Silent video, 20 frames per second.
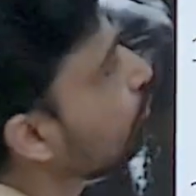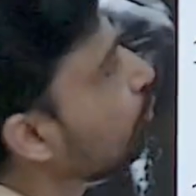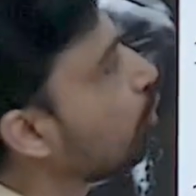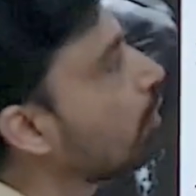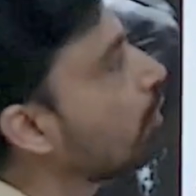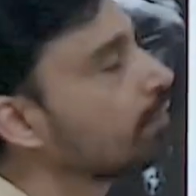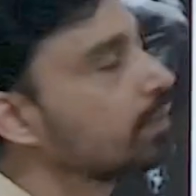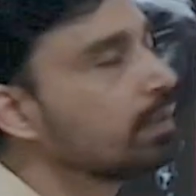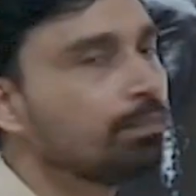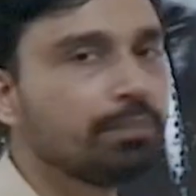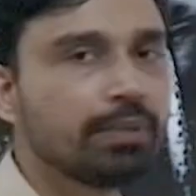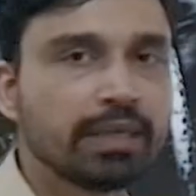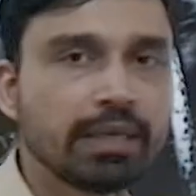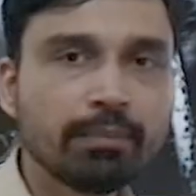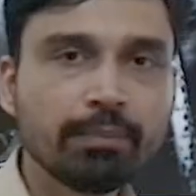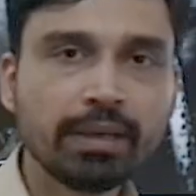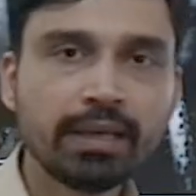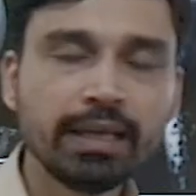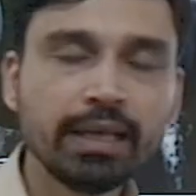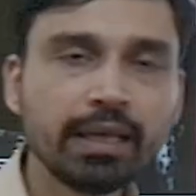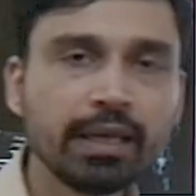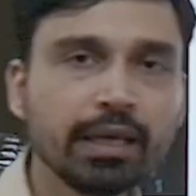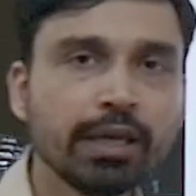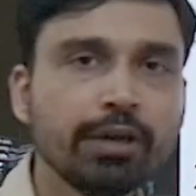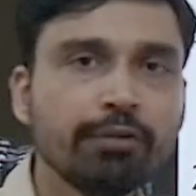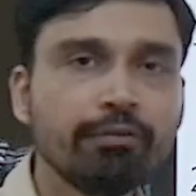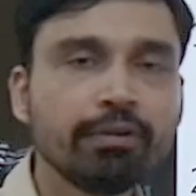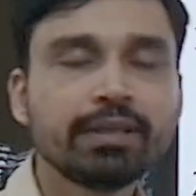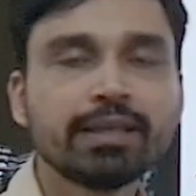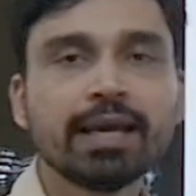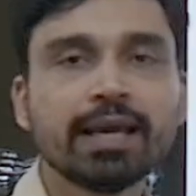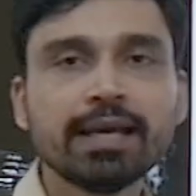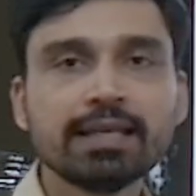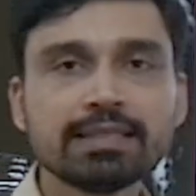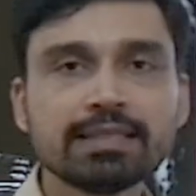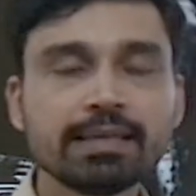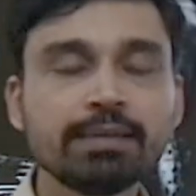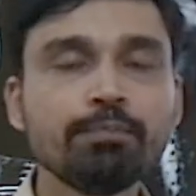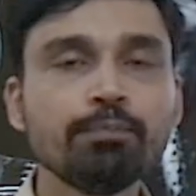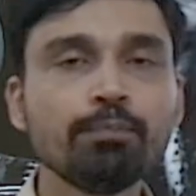of the PMLA which
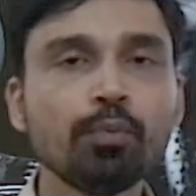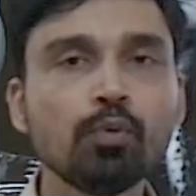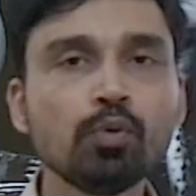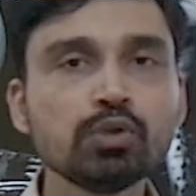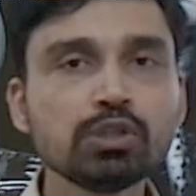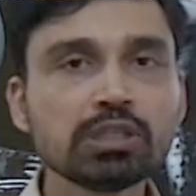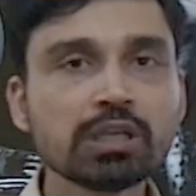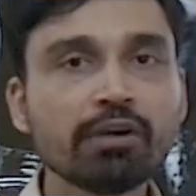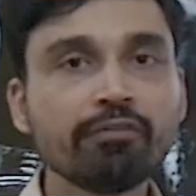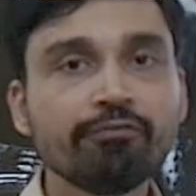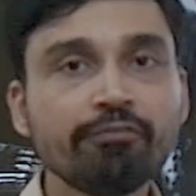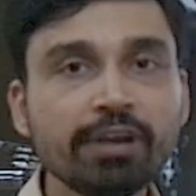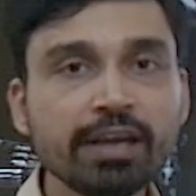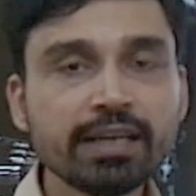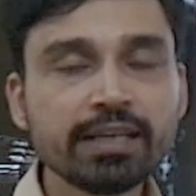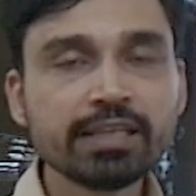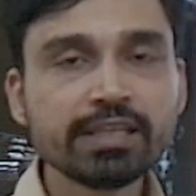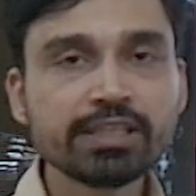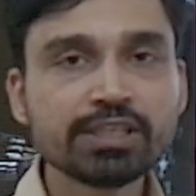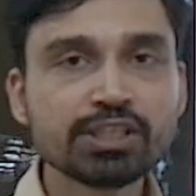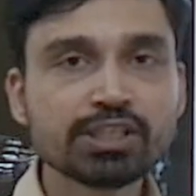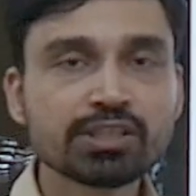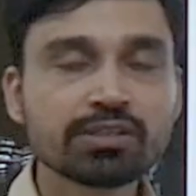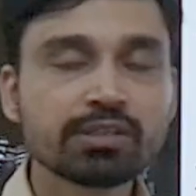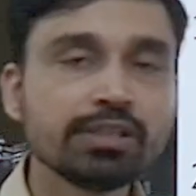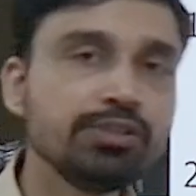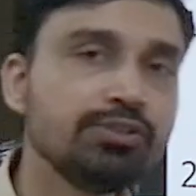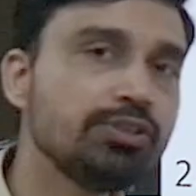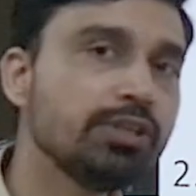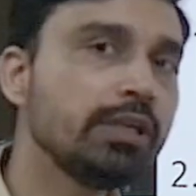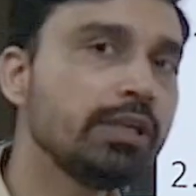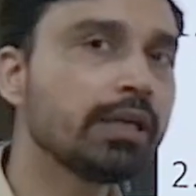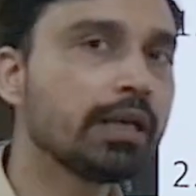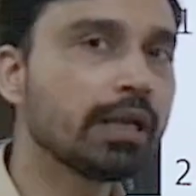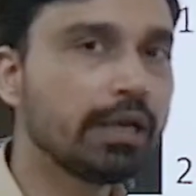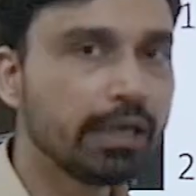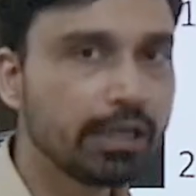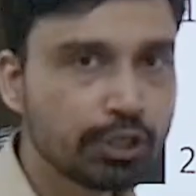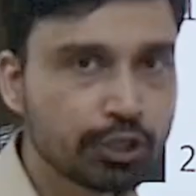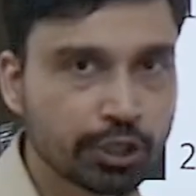has imposed a very stringent
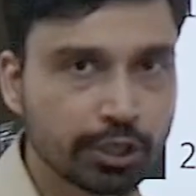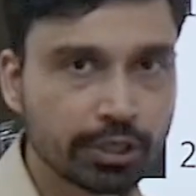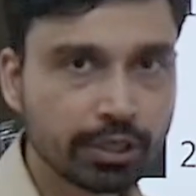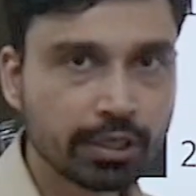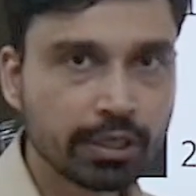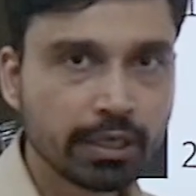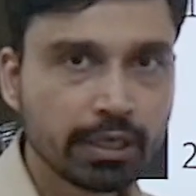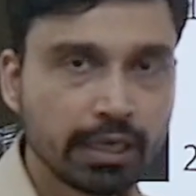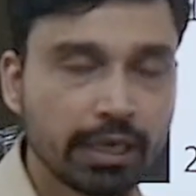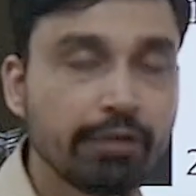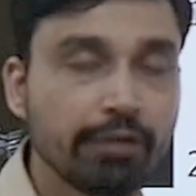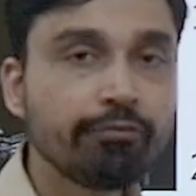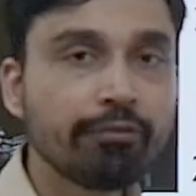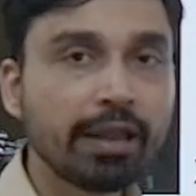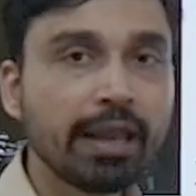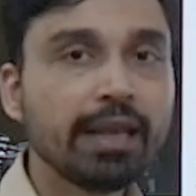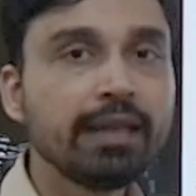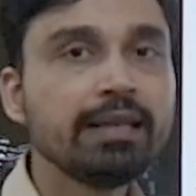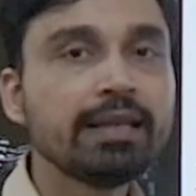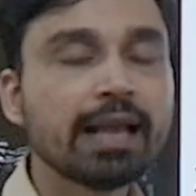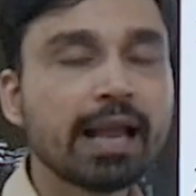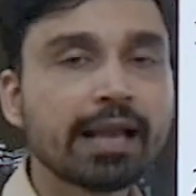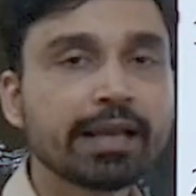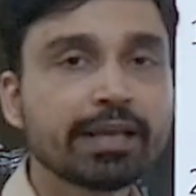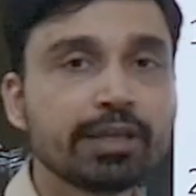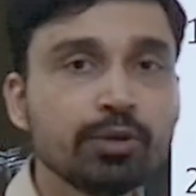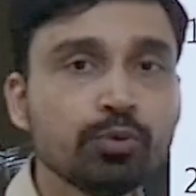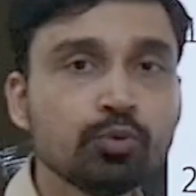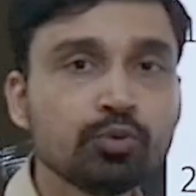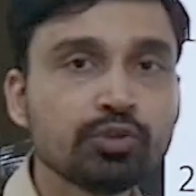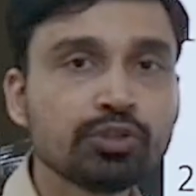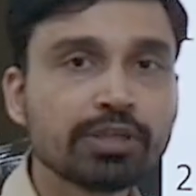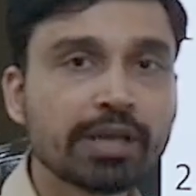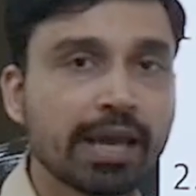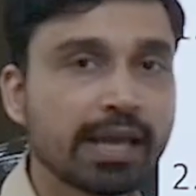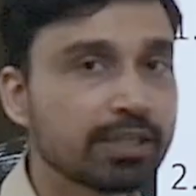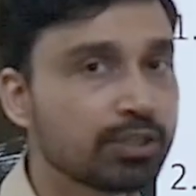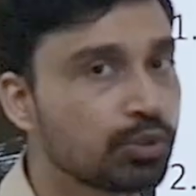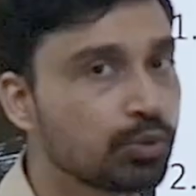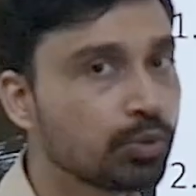condition if any accused
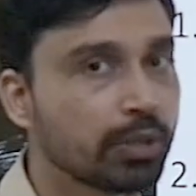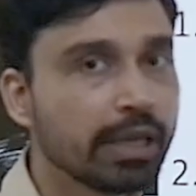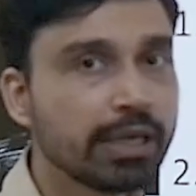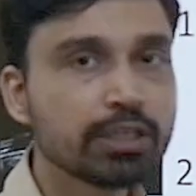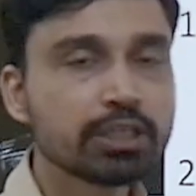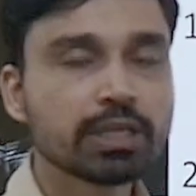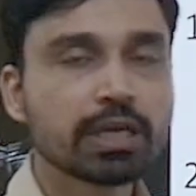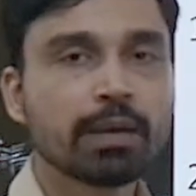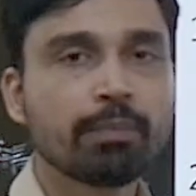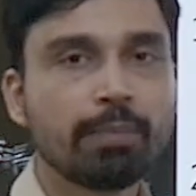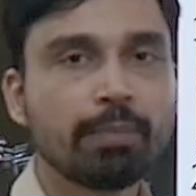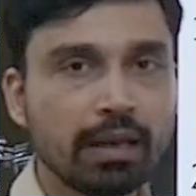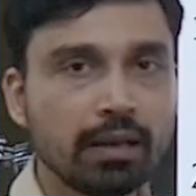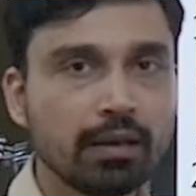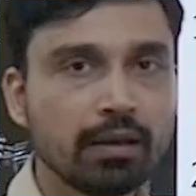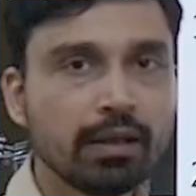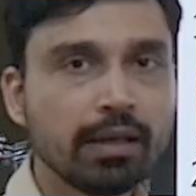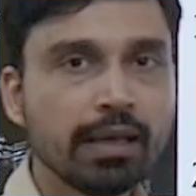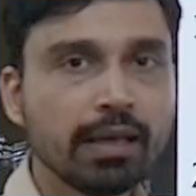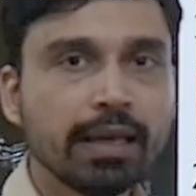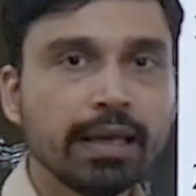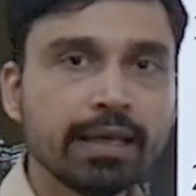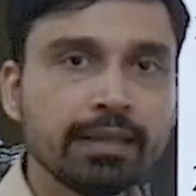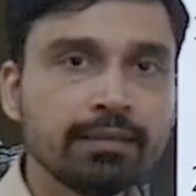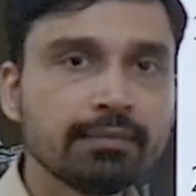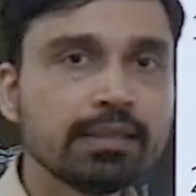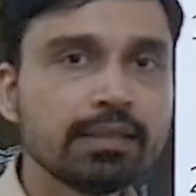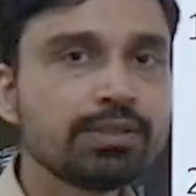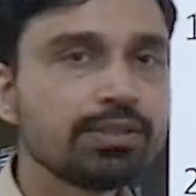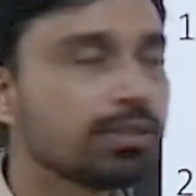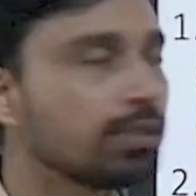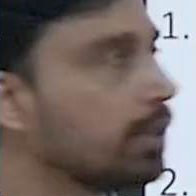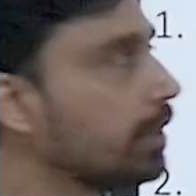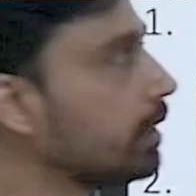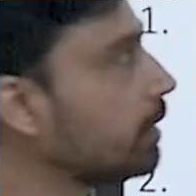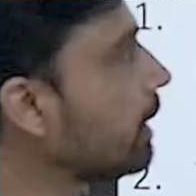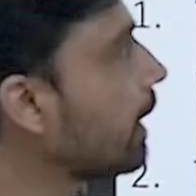has to get a bail. In this, the